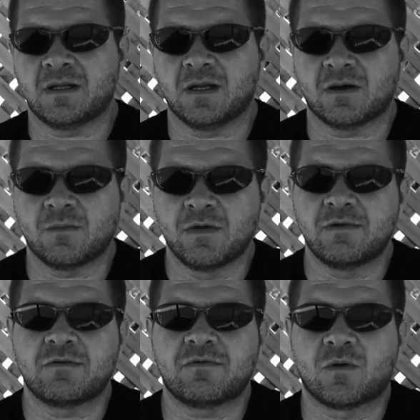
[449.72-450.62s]

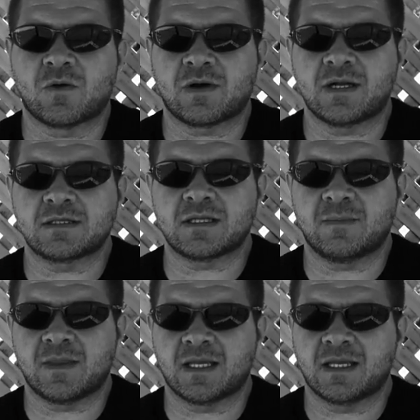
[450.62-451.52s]
Moving forward into
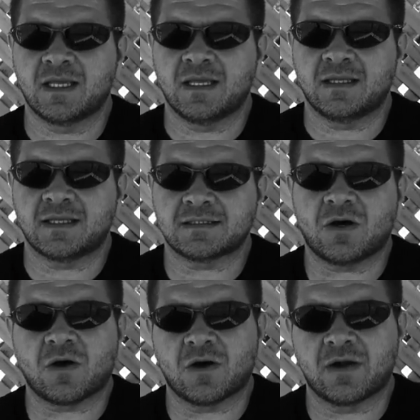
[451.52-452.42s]
something that's
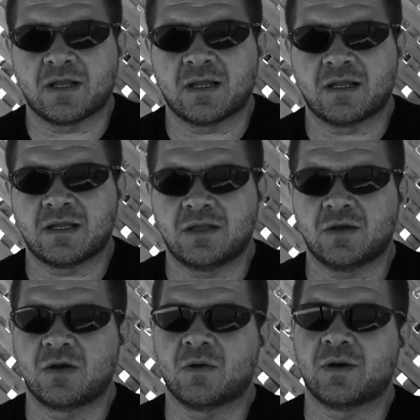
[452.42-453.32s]
hard,
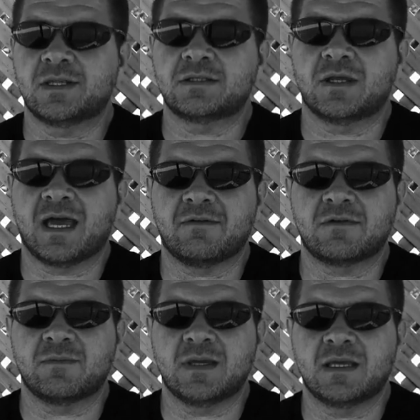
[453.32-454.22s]
you're going to
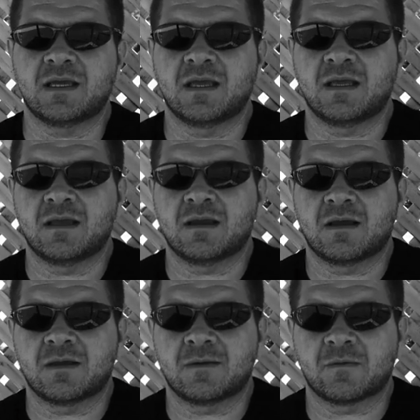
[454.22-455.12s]
have to be
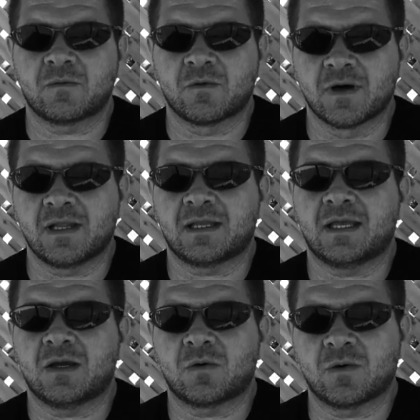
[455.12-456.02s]

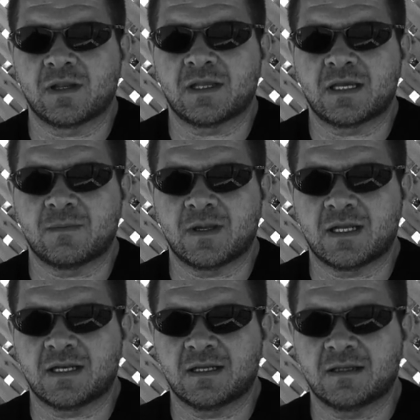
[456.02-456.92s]
really, really
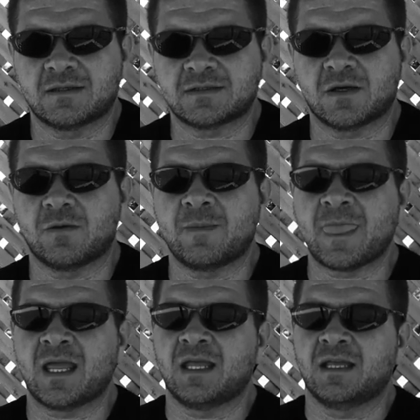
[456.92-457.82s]
committed. So
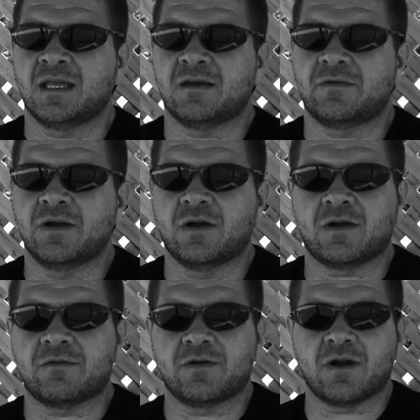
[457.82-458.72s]
if
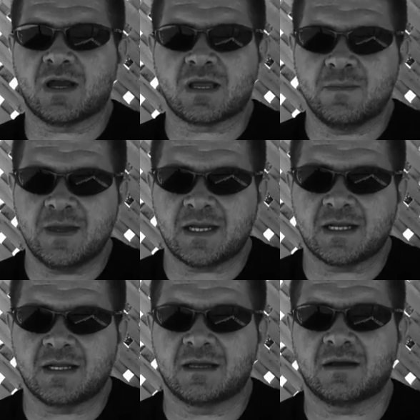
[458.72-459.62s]
you're not
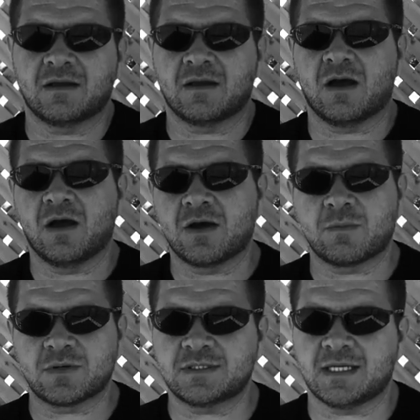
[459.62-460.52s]
committed
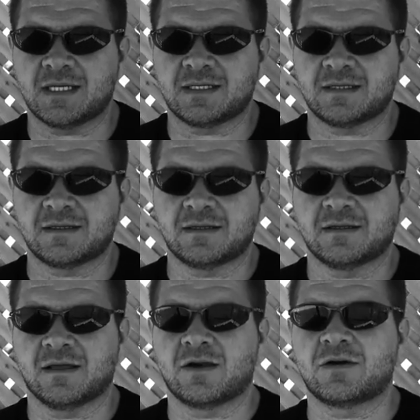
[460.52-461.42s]
100%,
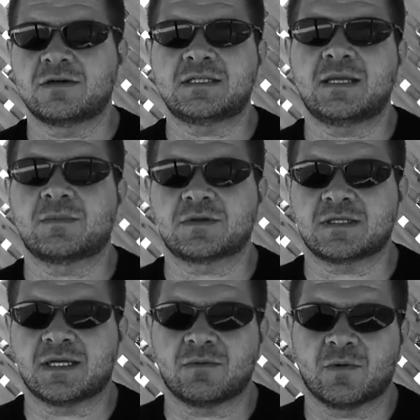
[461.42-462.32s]

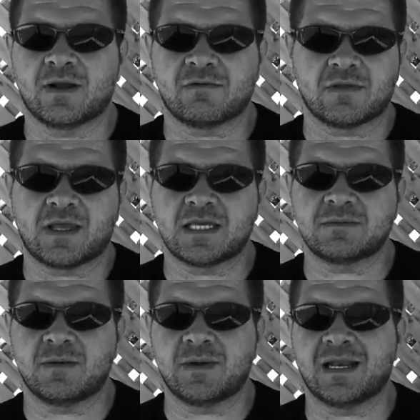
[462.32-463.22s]
110%, whatever the
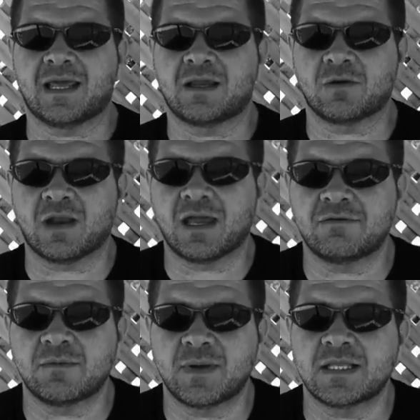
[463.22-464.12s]
case may be, like your
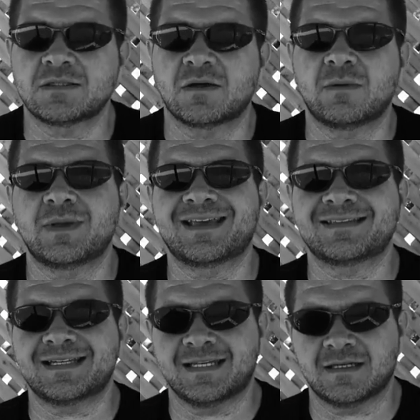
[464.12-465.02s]
life depends on it,
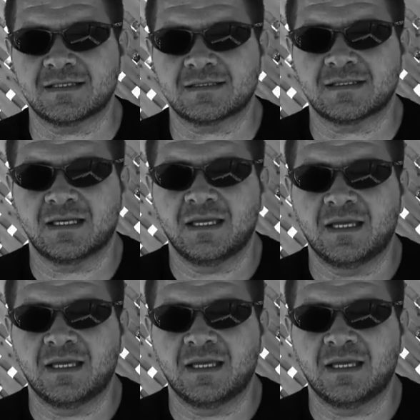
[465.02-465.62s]
because it does.